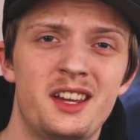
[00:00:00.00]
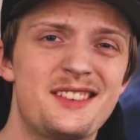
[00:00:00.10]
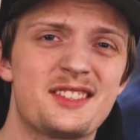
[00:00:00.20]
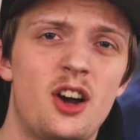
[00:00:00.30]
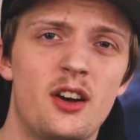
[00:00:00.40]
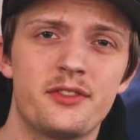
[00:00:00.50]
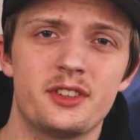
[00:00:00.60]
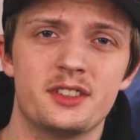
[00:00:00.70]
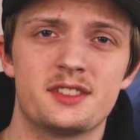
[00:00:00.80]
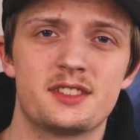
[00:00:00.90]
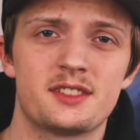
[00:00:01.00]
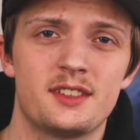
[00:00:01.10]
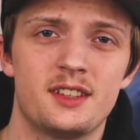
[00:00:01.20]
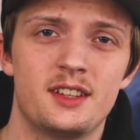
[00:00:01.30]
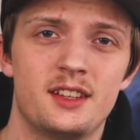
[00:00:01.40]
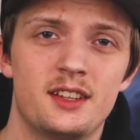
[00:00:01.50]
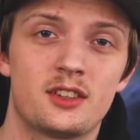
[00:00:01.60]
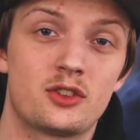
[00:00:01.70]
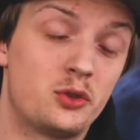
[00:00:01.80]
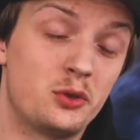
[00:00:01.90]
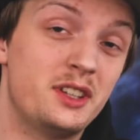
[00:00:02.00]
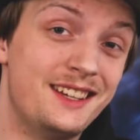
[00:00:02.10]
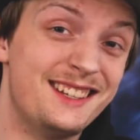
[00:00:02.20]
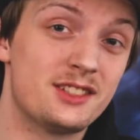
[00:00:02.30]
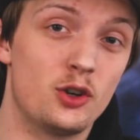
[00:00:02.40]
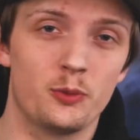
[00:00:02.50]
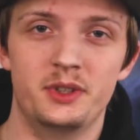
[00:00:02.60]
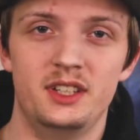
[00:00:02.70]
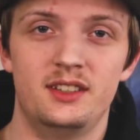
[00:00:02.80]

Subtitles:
is confidence. Krul is OP,